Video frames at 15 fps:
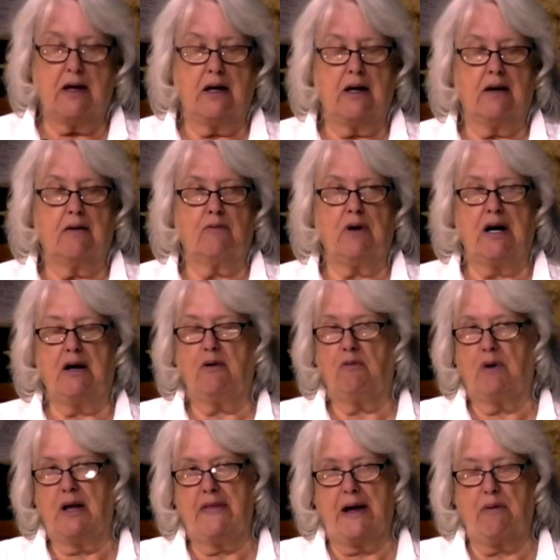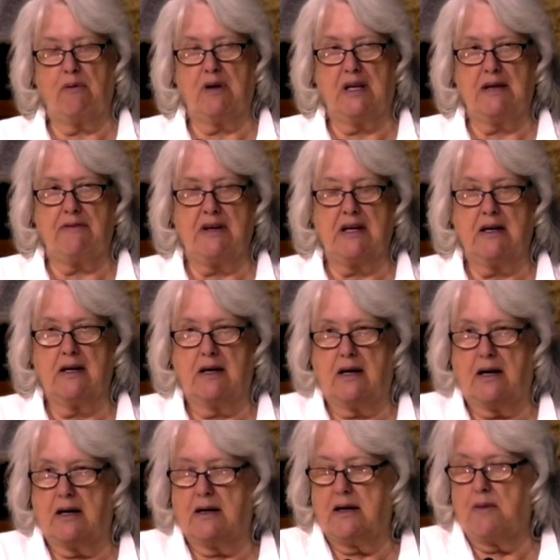Well, while they were living
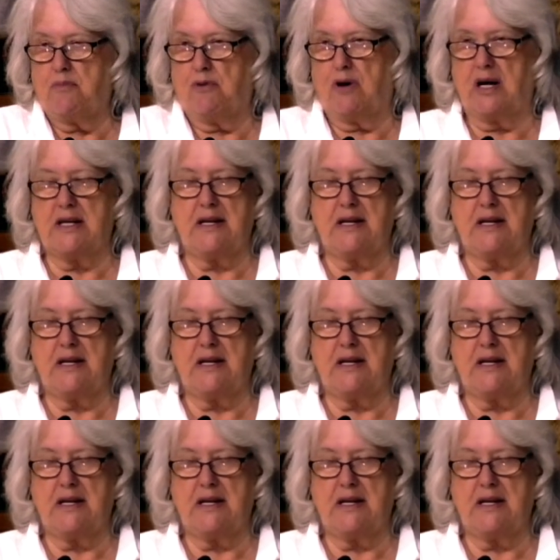abroad,